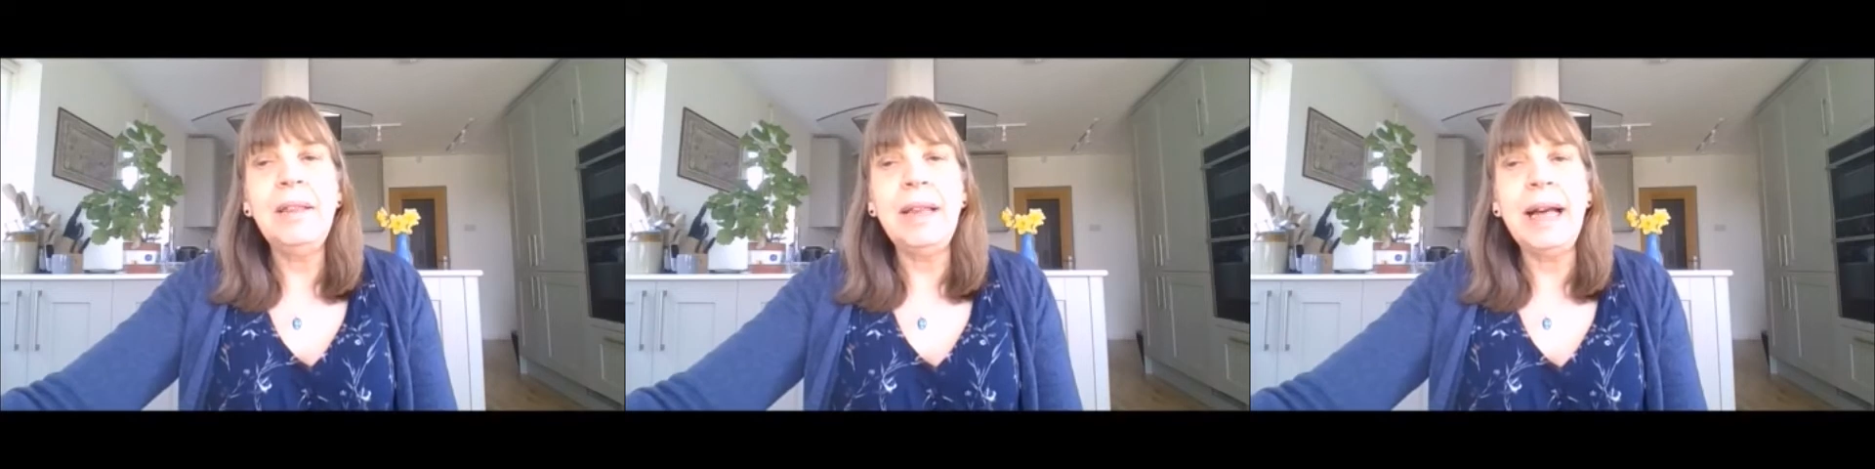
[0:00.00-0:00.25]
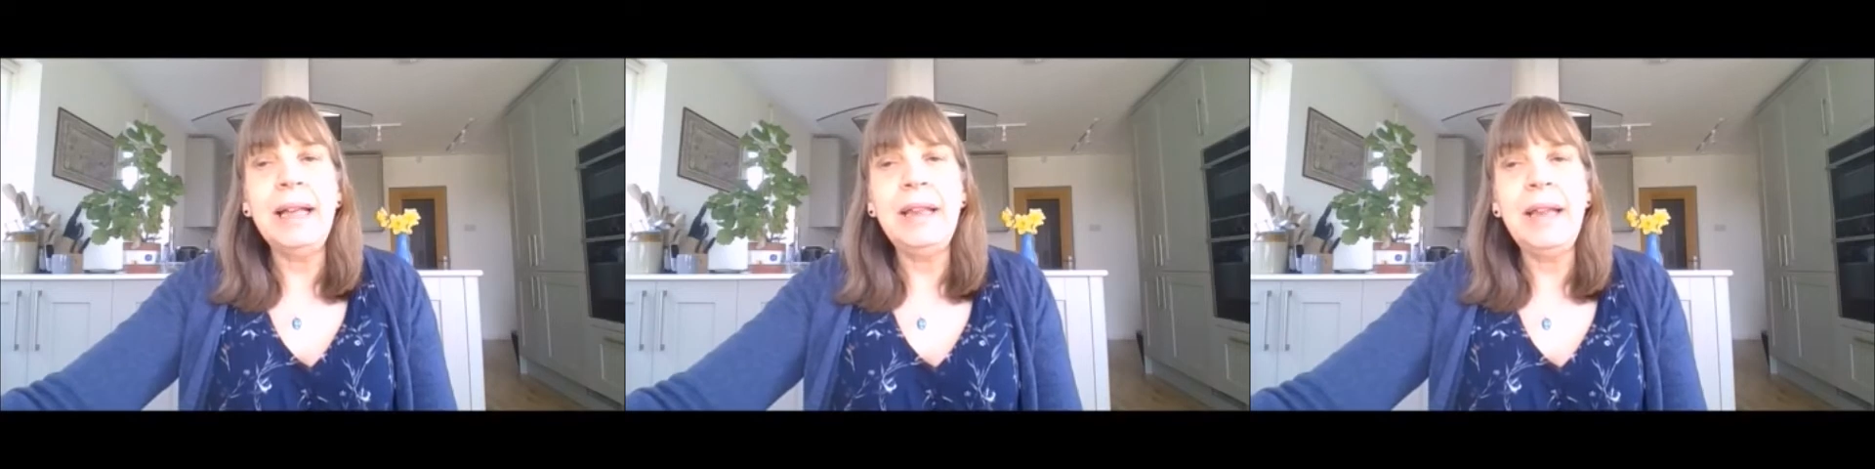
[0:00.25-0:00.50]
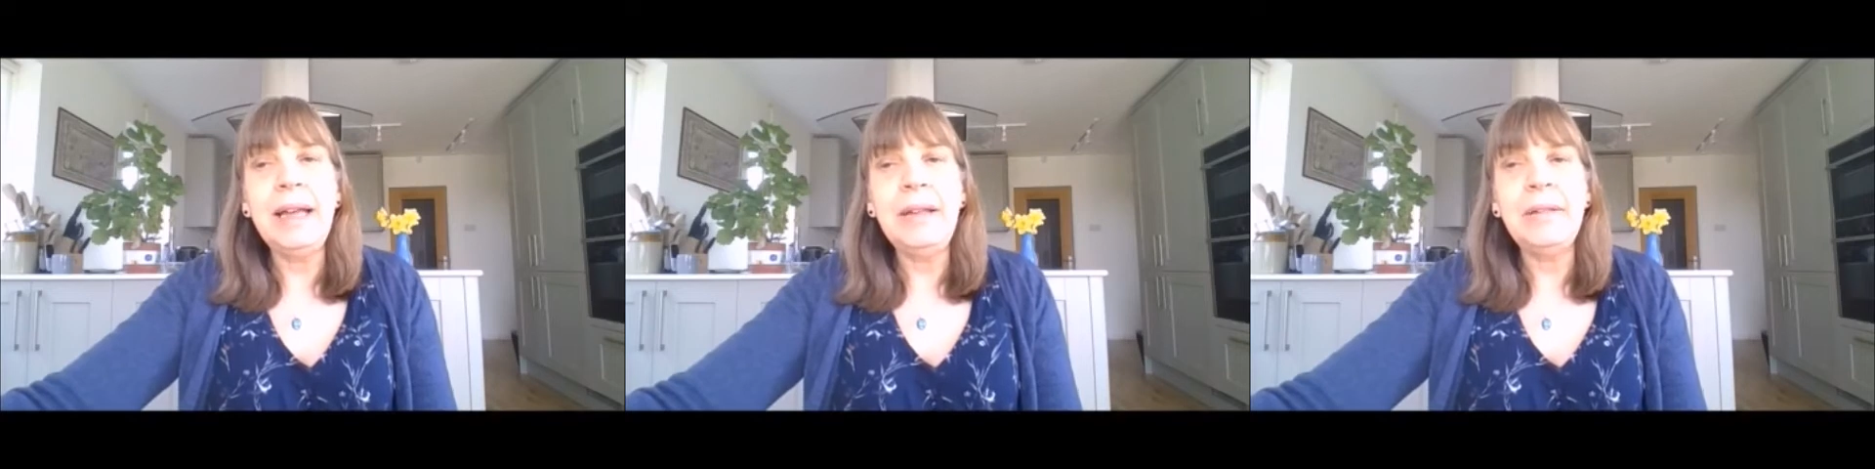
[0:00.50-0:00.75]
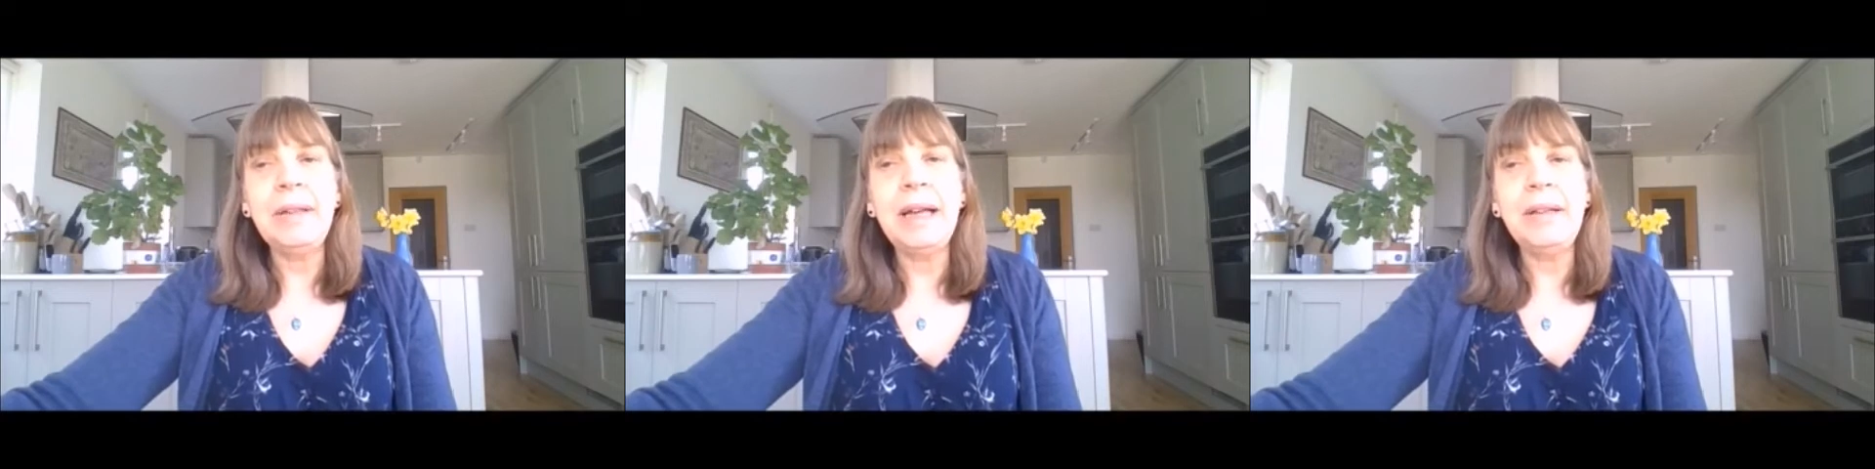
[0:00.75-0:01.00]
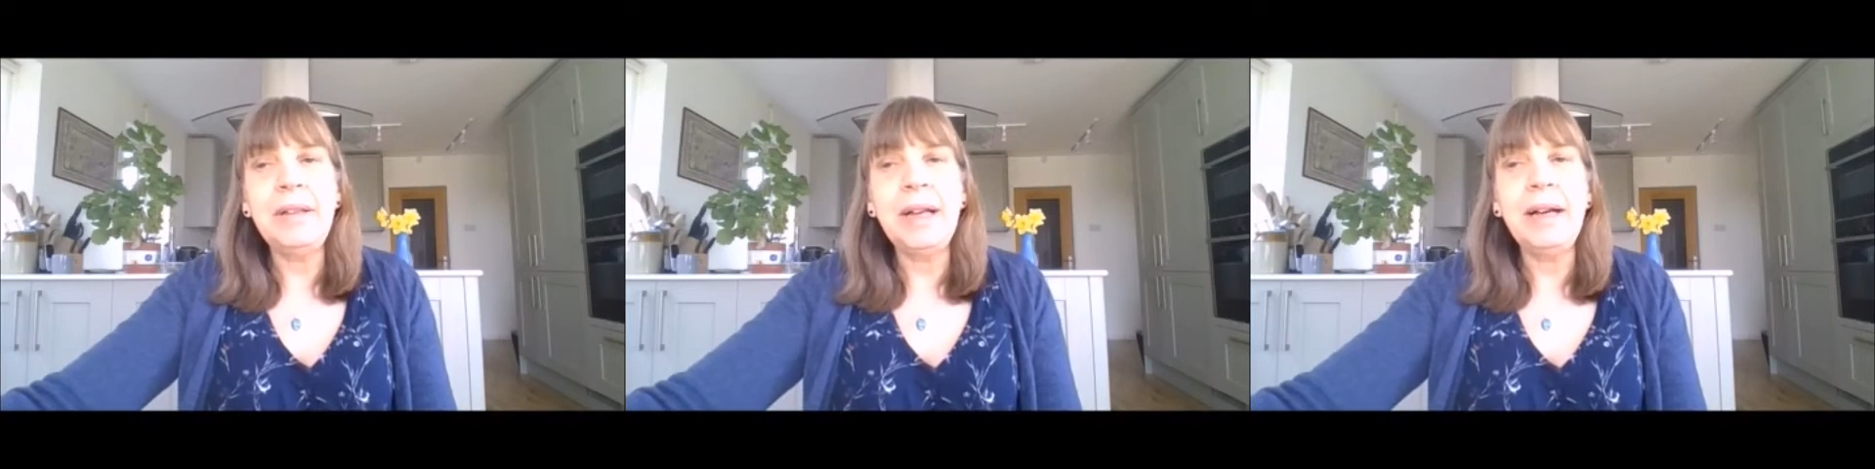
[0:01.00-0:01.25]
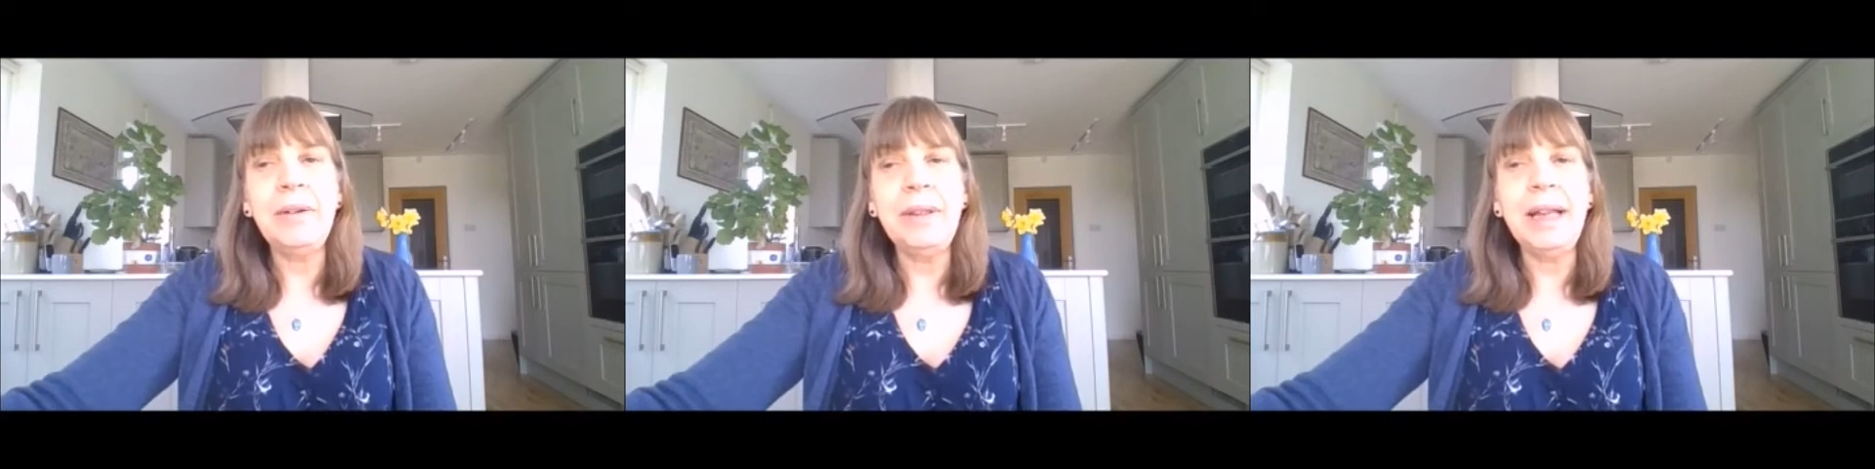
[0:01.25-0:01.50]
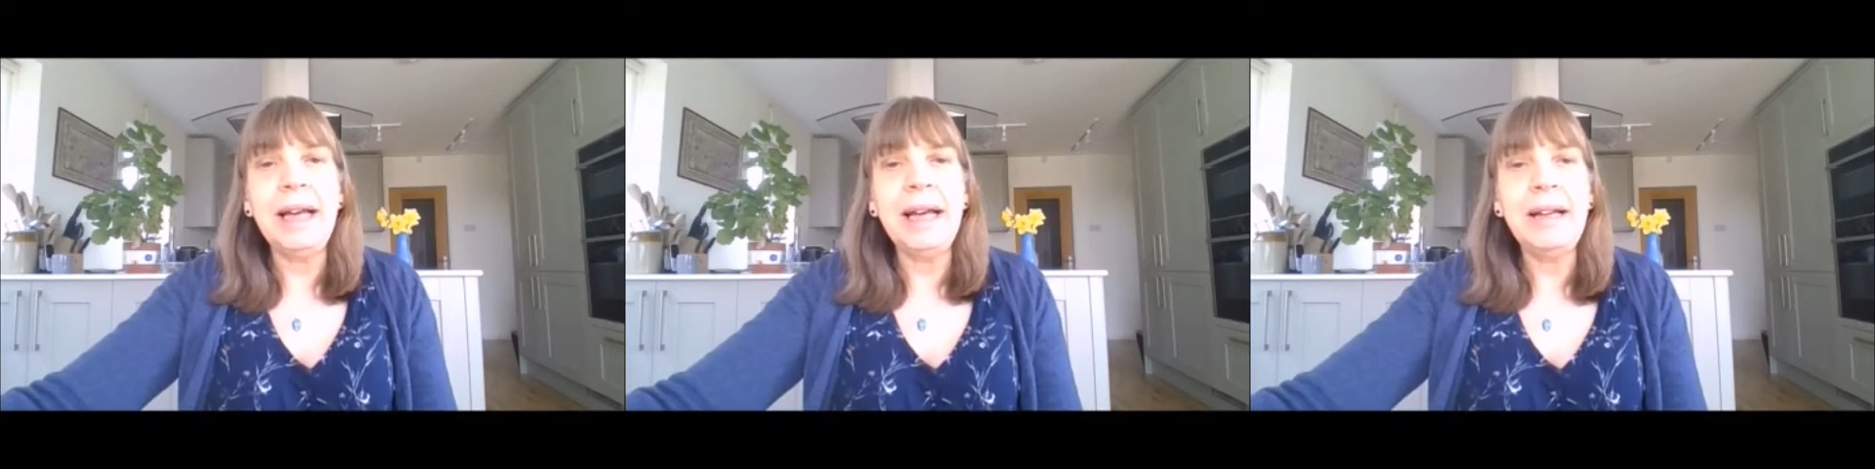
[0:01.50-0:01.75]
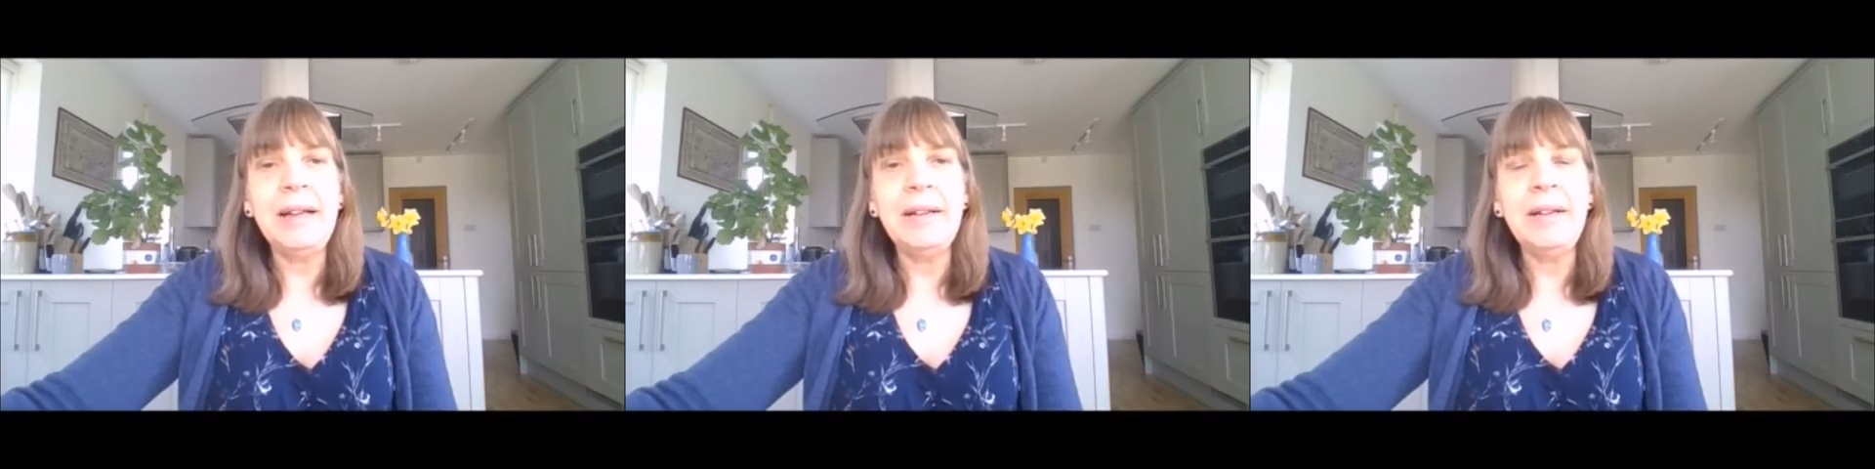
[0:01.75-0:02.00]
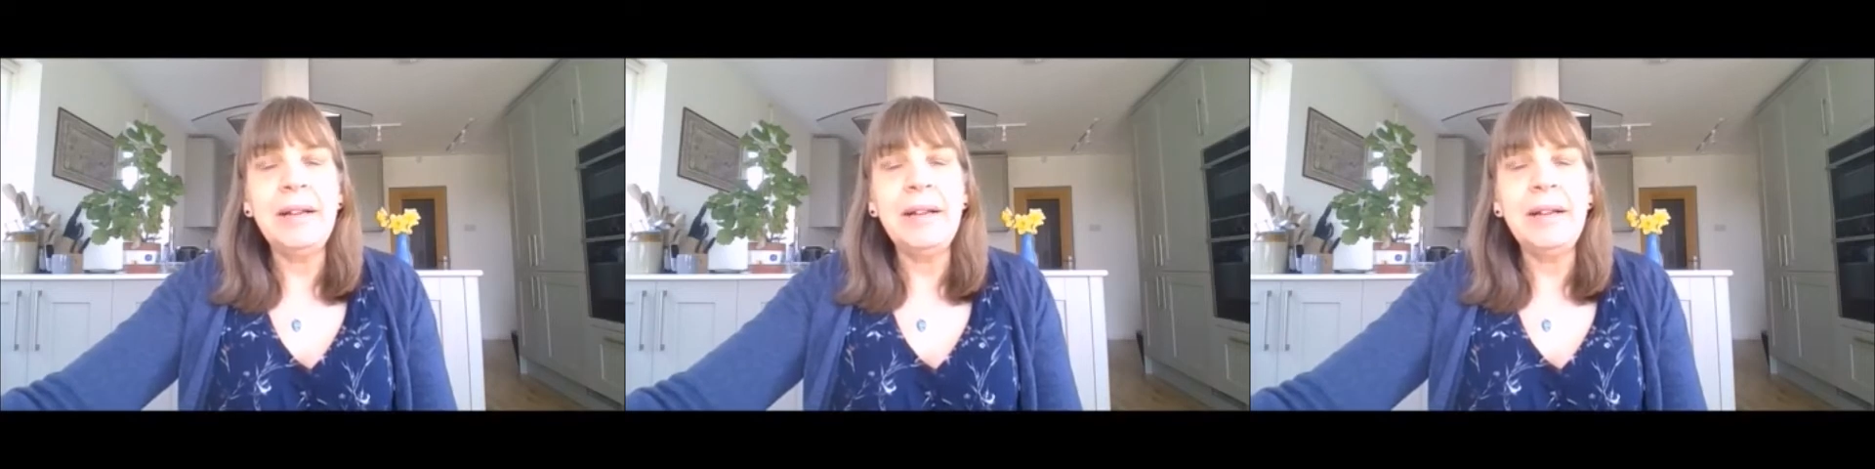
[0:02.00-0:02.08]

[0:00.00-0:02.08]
Then they sat down there